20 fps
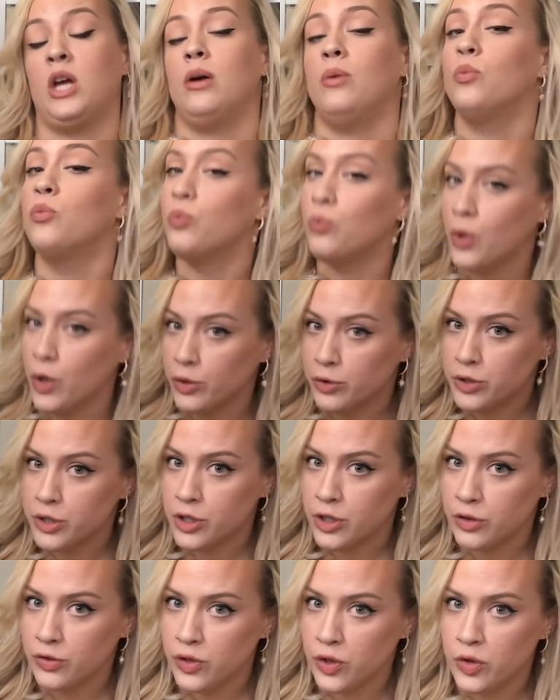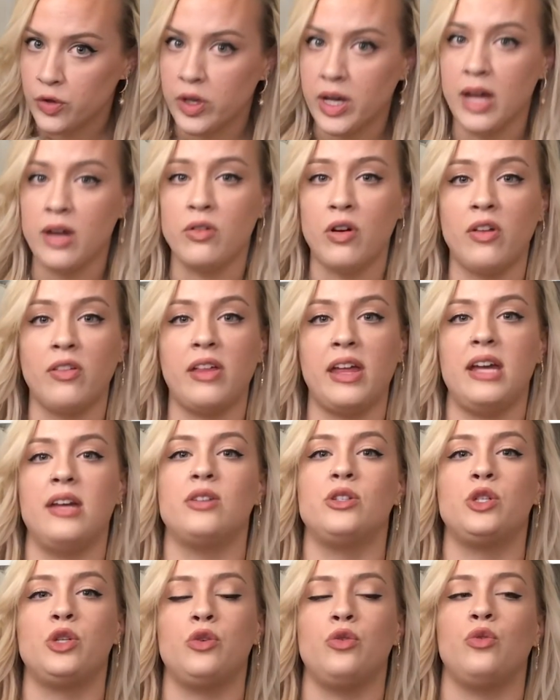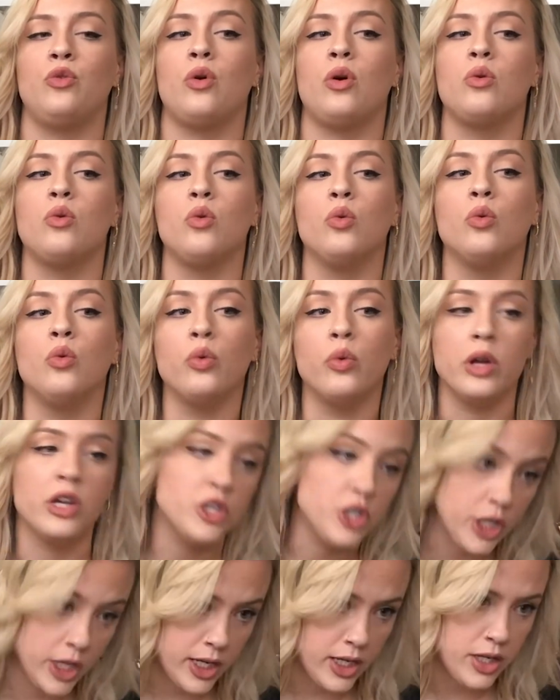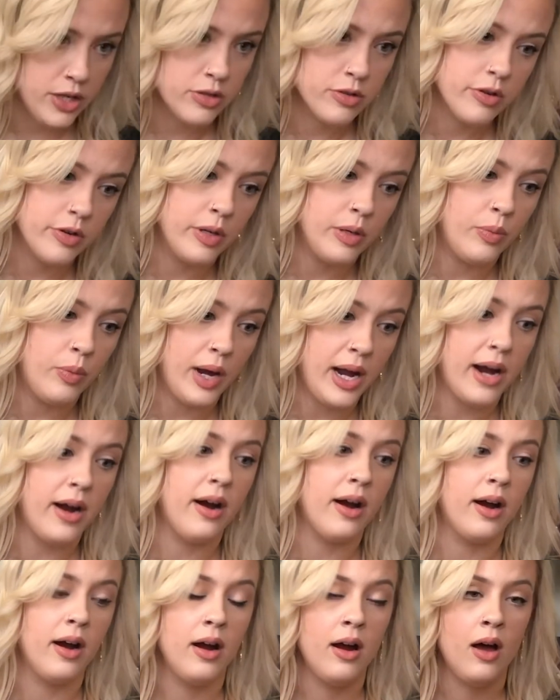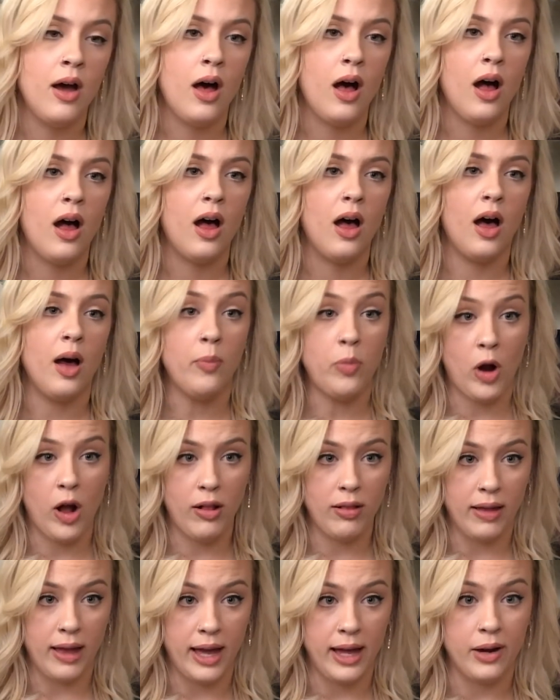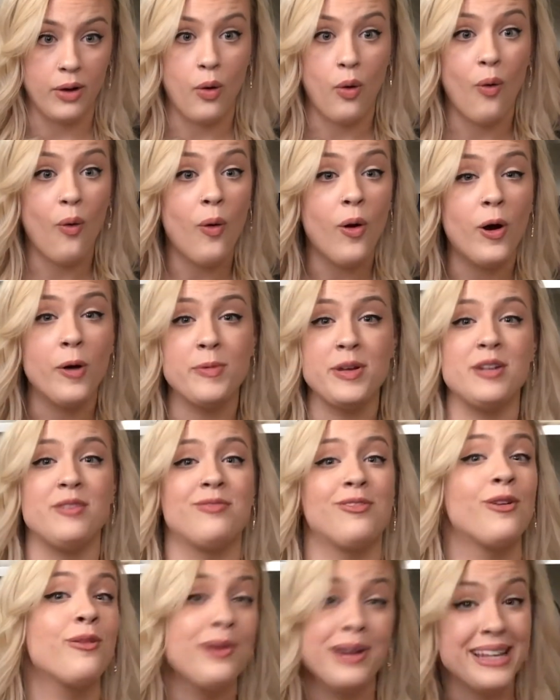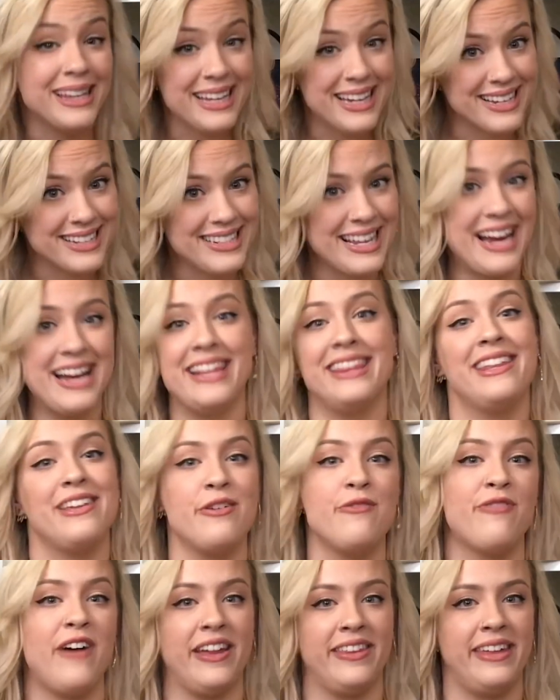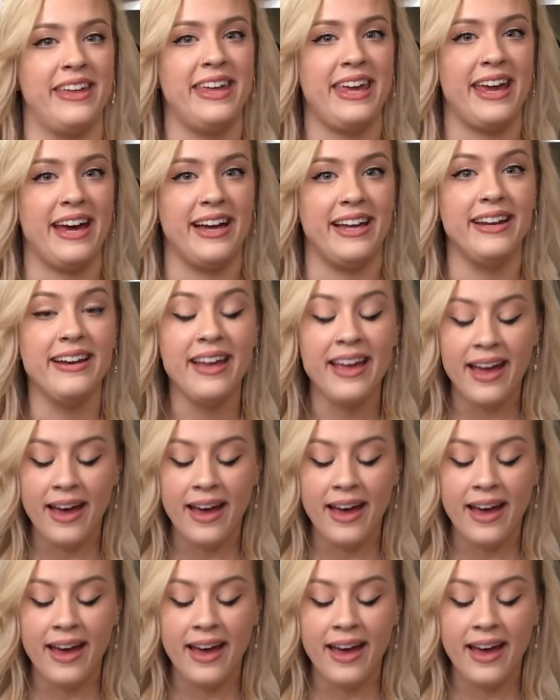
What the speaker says: most of you can relate to wishing you could wear a bralette or being really excited that you finally can.